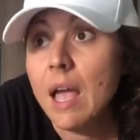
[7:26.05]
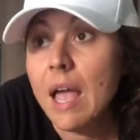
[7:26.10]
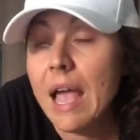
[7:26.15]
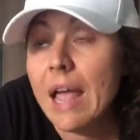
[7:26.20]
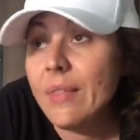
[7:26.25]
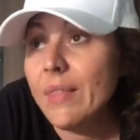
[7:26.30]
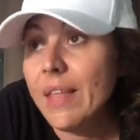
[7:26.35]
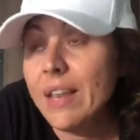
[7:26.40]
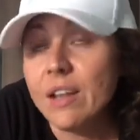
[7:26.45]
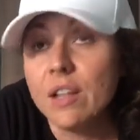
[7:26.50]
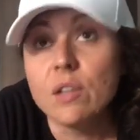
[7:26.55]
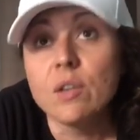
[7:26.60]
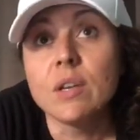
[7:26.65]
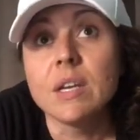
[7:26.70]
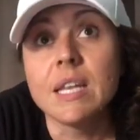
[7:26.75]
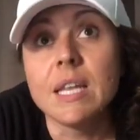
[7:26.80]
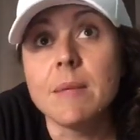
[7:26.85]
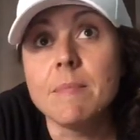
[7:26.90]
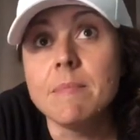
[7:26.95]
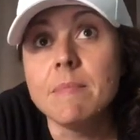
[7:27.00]
And then I look
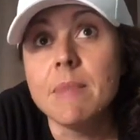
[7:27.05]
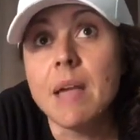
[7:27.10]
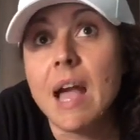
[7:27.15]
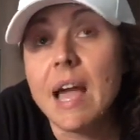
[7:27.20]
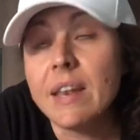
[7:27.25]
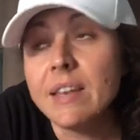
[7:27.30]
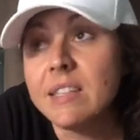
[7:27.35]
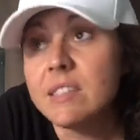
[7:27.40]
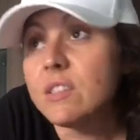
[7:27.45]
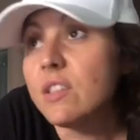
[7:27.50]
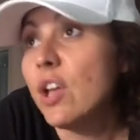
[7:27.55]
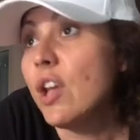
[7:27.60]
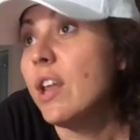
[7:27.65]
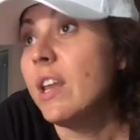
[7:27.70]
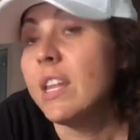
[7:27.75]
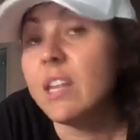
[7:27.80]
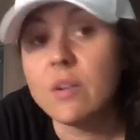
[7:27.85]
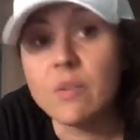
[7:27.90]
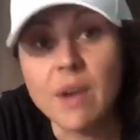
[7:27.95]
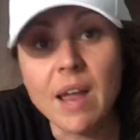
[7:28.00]
at him and he's
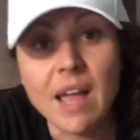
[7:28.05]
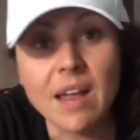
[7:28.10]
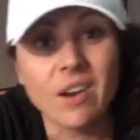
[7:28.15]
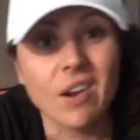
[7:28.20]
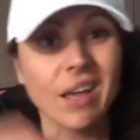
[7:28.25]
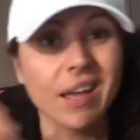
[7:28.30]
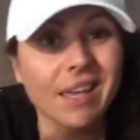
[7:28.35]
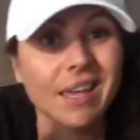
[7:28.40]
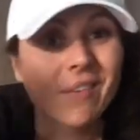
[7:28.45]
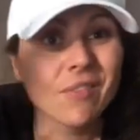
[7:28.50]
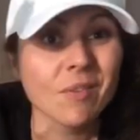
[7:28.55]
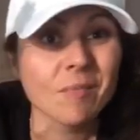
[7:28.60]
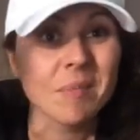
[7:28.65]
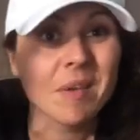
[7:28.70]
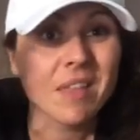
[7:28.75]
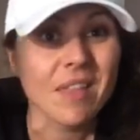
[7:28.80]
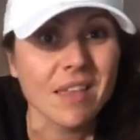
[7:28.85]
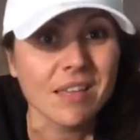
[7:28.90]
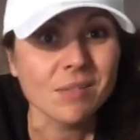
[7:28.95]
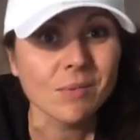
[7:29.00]
turning around like giving
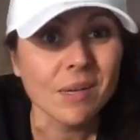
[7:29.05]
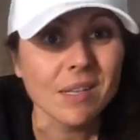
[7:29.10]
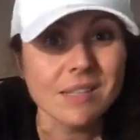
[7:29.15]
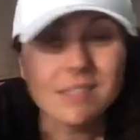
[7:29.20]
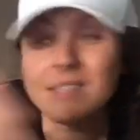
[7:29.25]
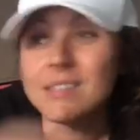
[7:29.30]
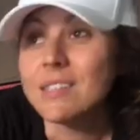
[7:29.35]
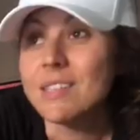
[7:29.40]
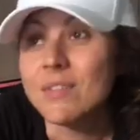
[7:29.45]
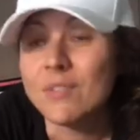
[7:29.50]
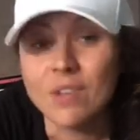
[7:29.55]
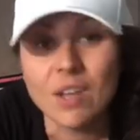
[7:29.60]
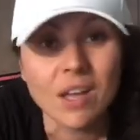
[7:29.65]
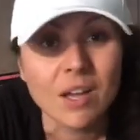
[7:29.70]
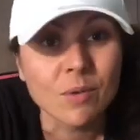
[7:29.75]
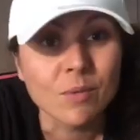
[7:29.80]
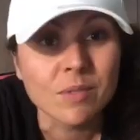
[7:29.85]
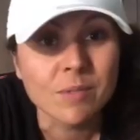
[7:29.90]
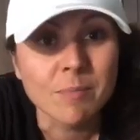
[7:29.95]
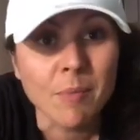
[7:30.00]
me these ones as if
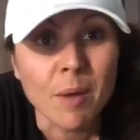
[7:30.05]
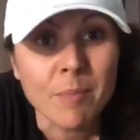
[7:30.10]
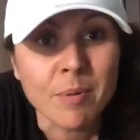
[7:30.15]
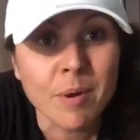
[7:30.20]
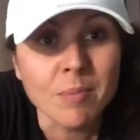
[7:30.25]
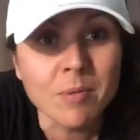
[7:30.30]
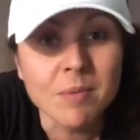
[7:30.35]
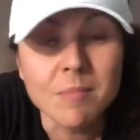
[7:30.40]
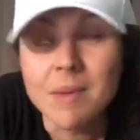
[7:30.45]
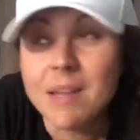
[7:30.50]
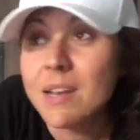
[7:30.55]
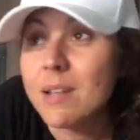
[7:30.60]
like it was my problem.